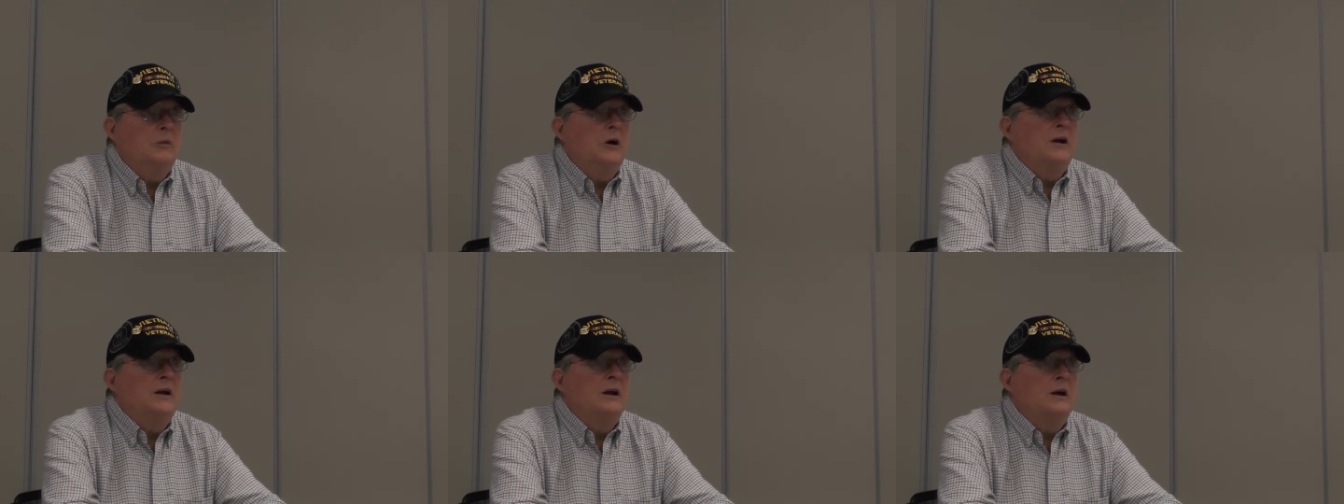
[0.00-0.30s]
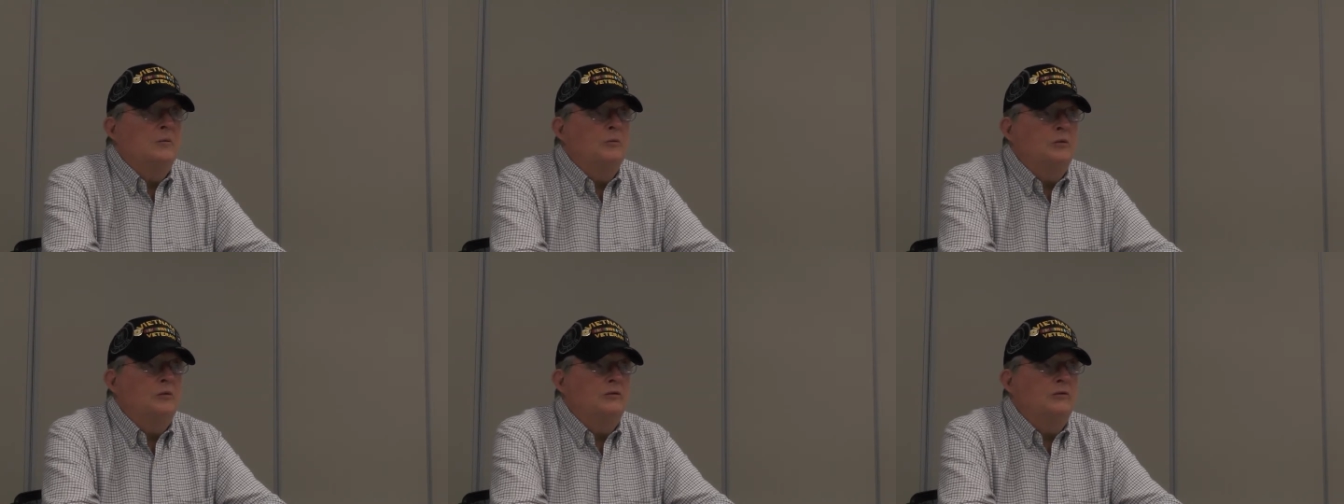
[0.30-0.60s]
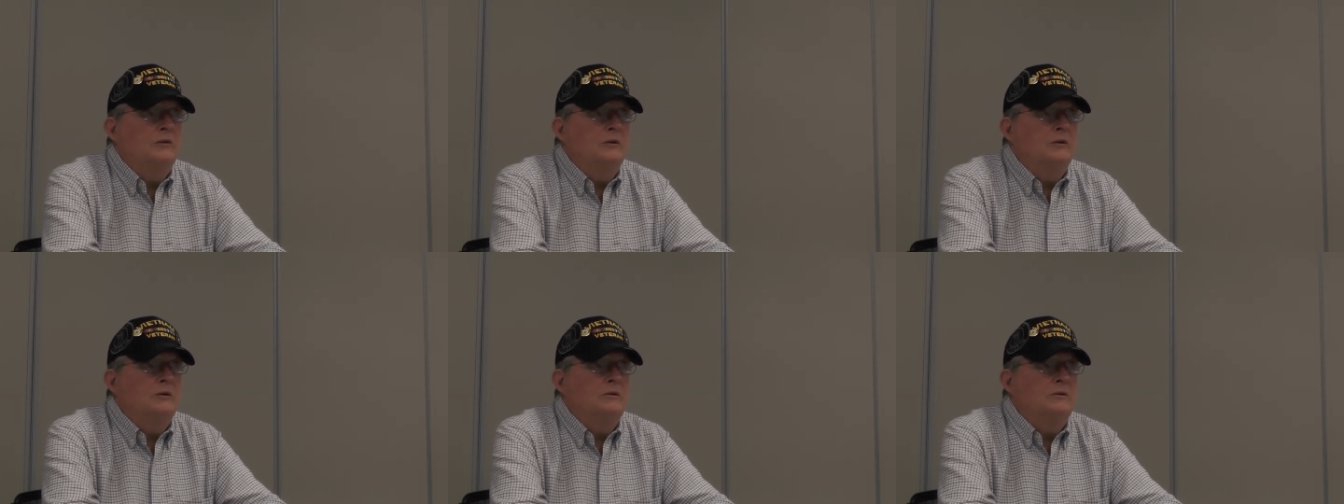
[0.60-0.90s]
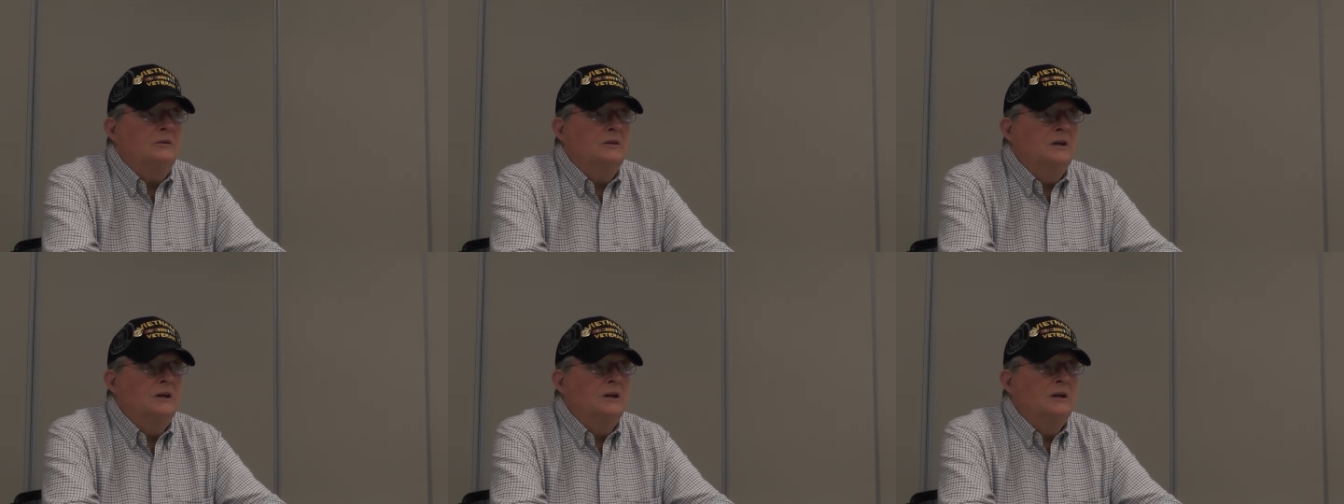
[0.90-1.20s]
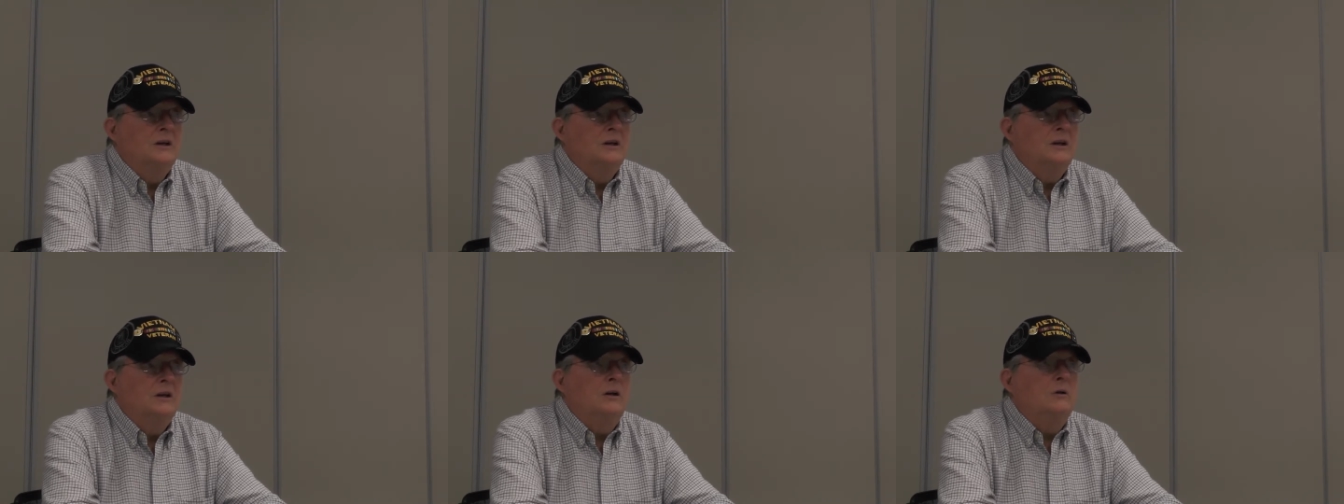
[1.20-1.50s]
pineapple fields.
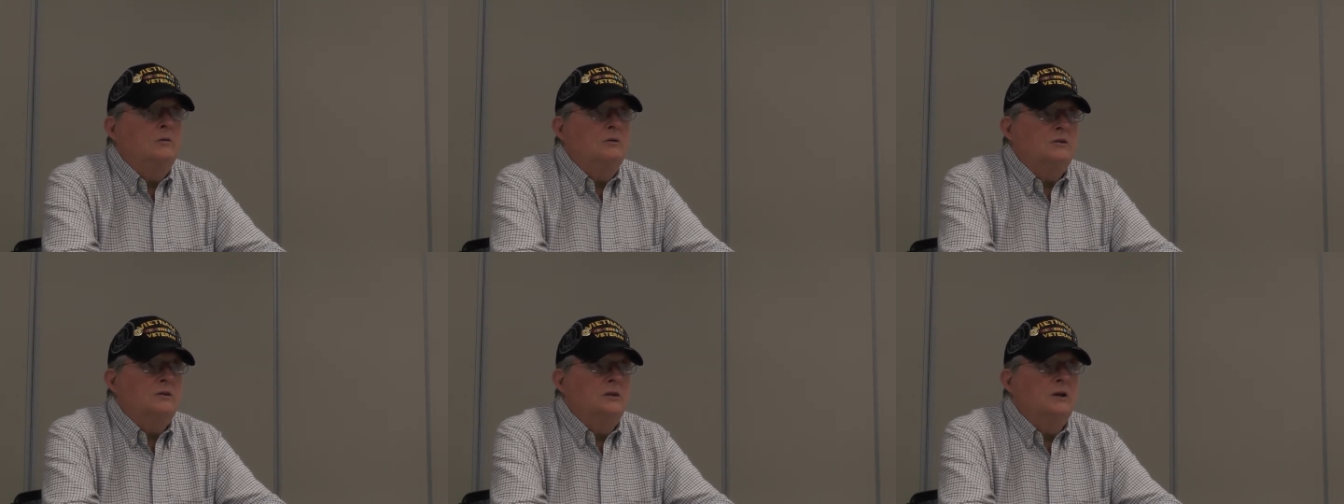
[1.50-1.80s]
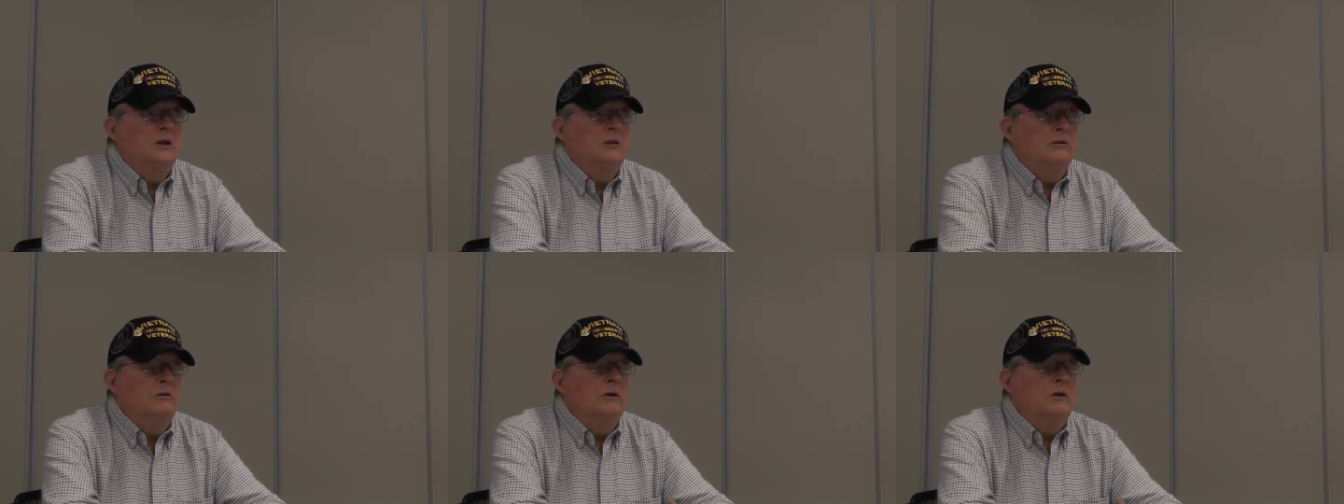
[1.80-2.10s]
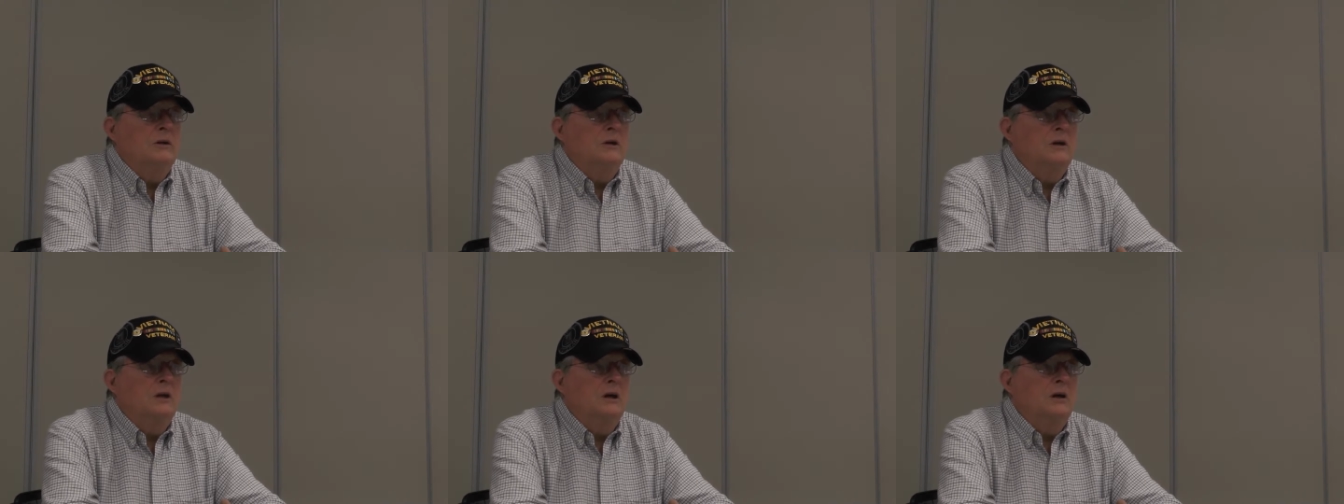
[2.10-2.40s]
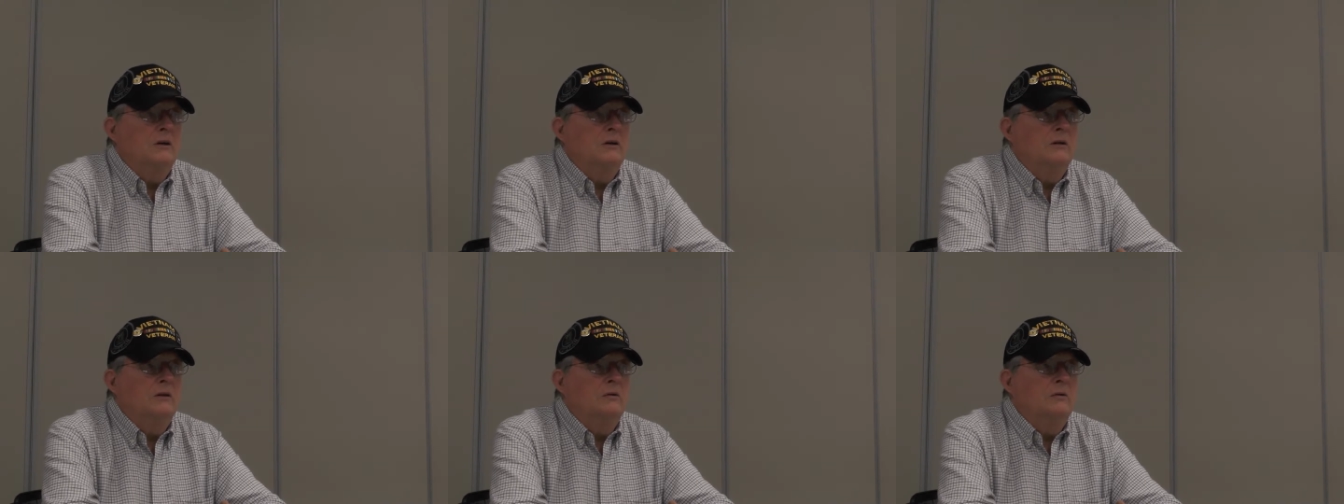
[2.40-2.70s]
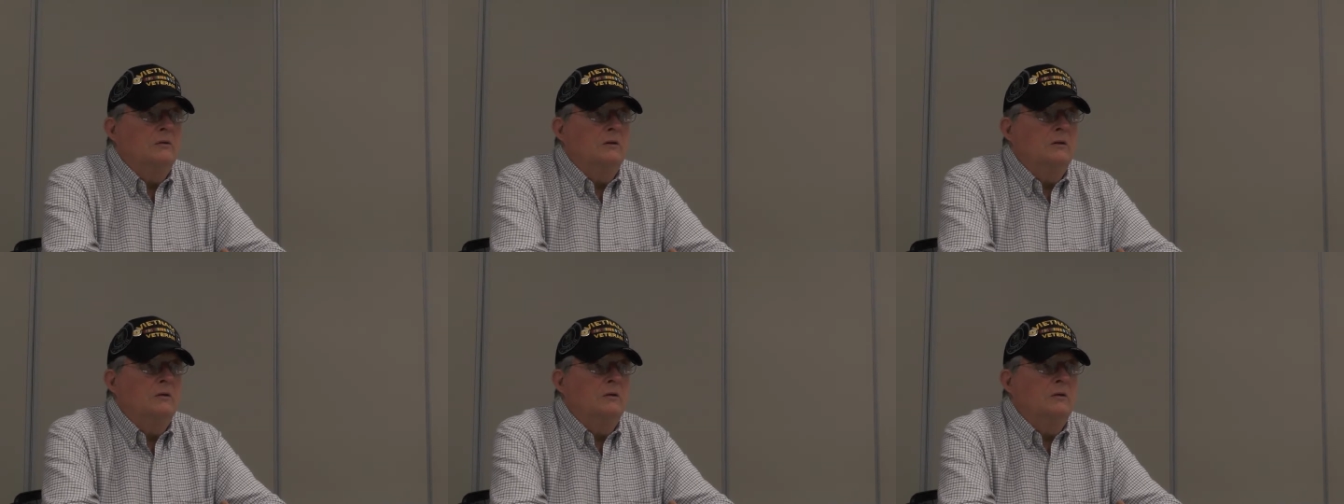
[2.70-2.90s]
And there was another intel that